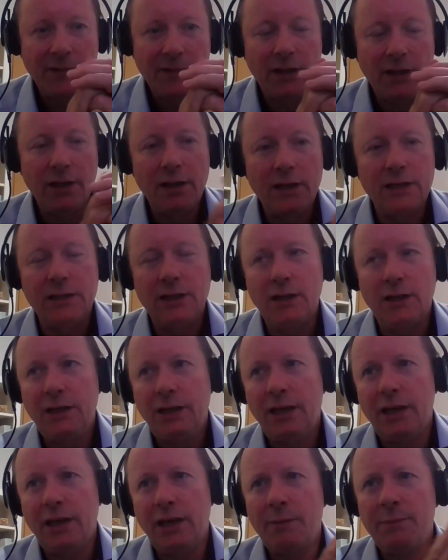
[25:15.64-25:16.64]
Yeah,
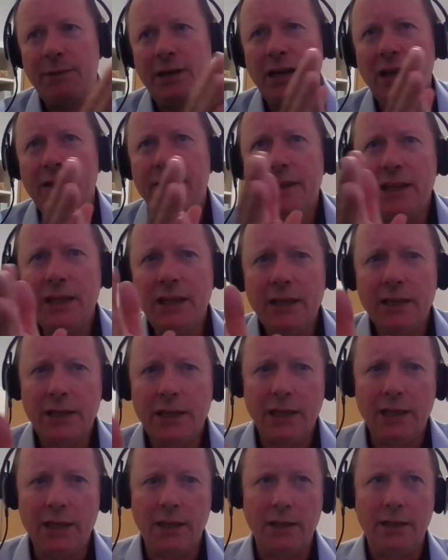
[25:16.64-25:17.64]
okay. I mean, I think
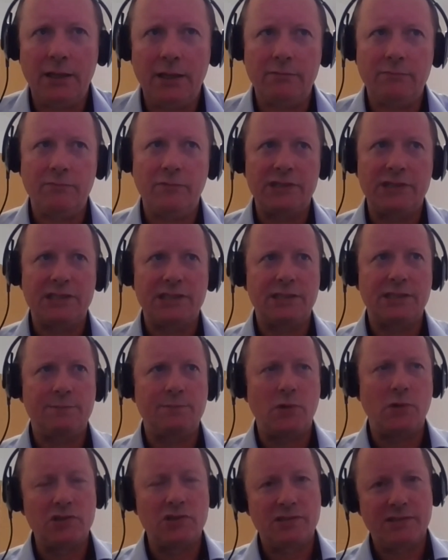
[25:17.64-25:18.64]
in
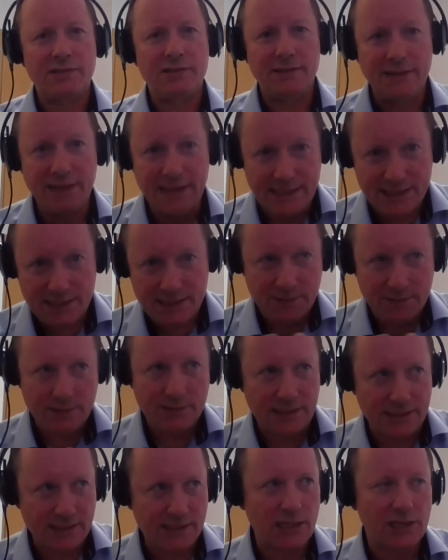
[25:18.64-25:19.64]
response to this
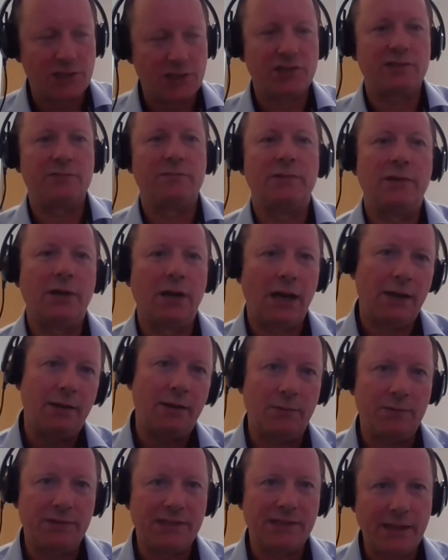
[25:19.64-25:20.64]
discussion, I
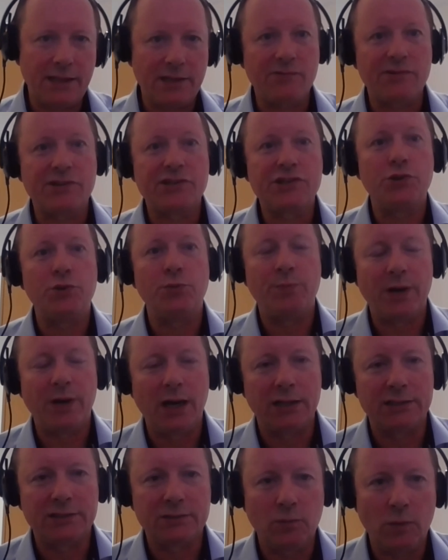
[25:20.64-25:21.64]
would say there are two
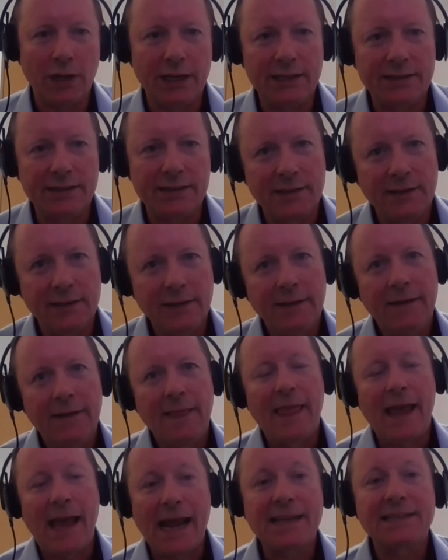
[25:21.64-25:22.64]
parts. One is
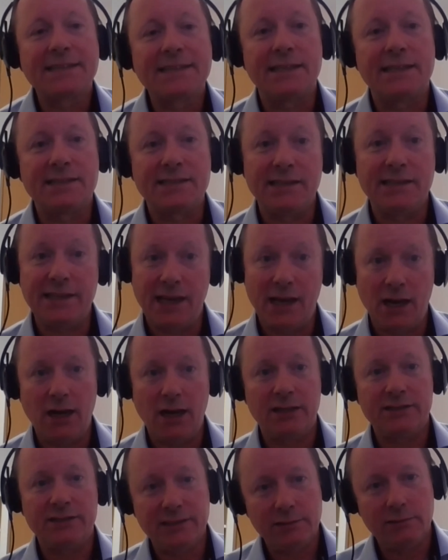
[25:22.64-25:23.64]
access to the
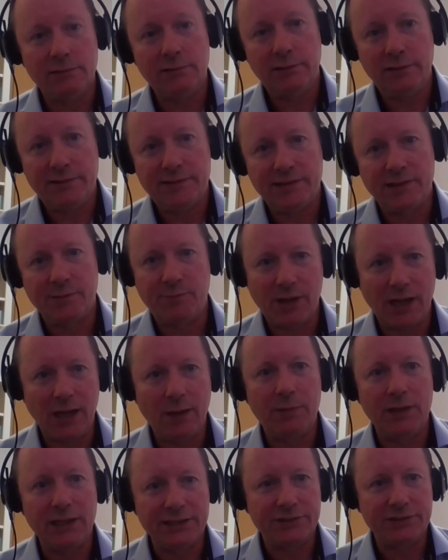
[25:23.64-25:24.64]
articles, the
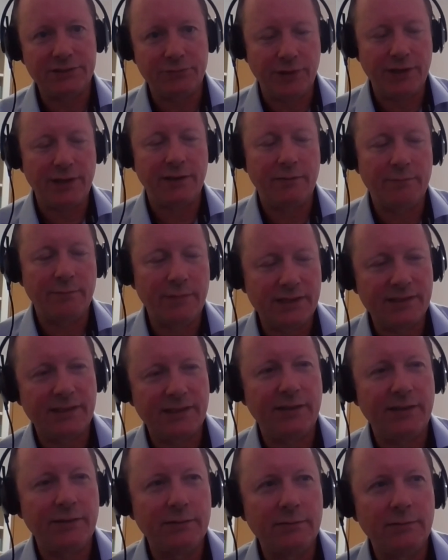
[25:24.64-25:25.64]
published written
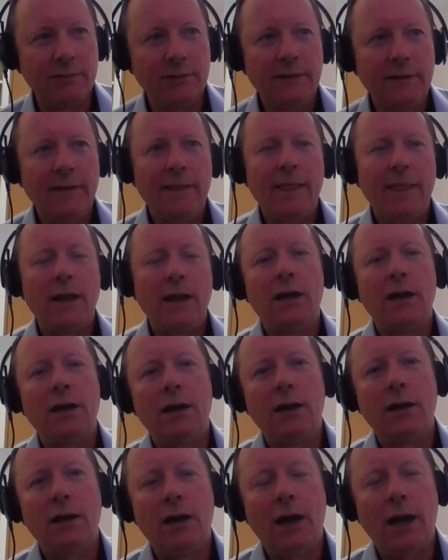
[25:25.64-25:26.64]
material,
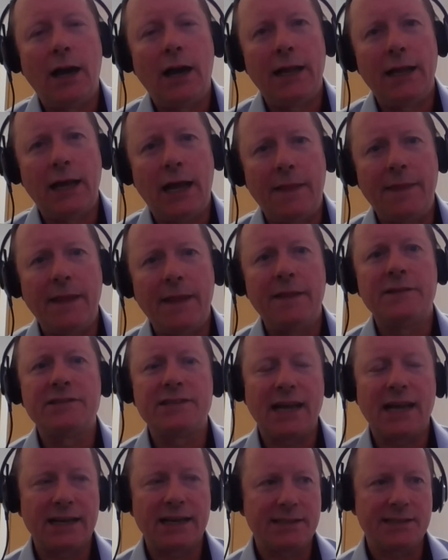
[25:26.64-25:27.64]
and then there's
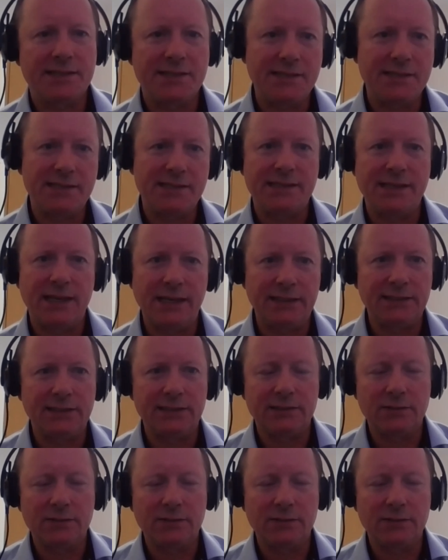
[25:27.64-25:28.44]
access to the data.